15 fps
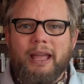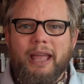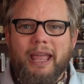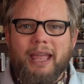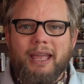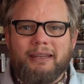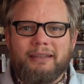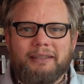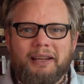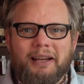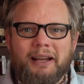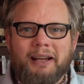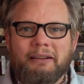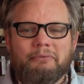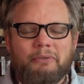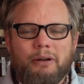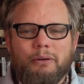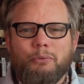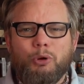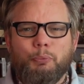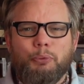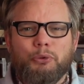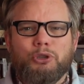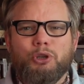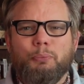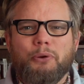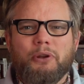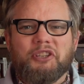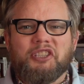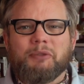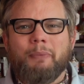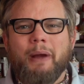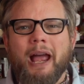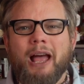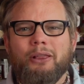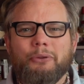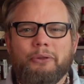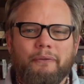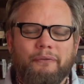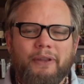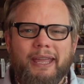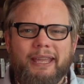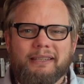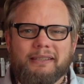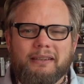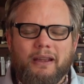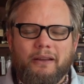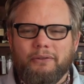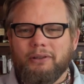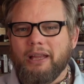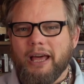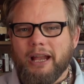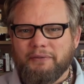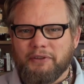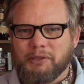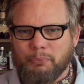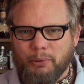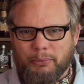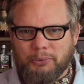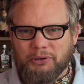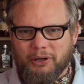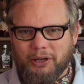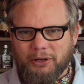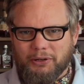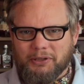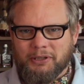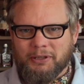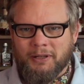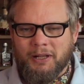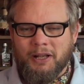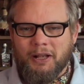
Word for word: and uh, we'll put you'll put a smile on the face of a lot of us bourbon drinkers.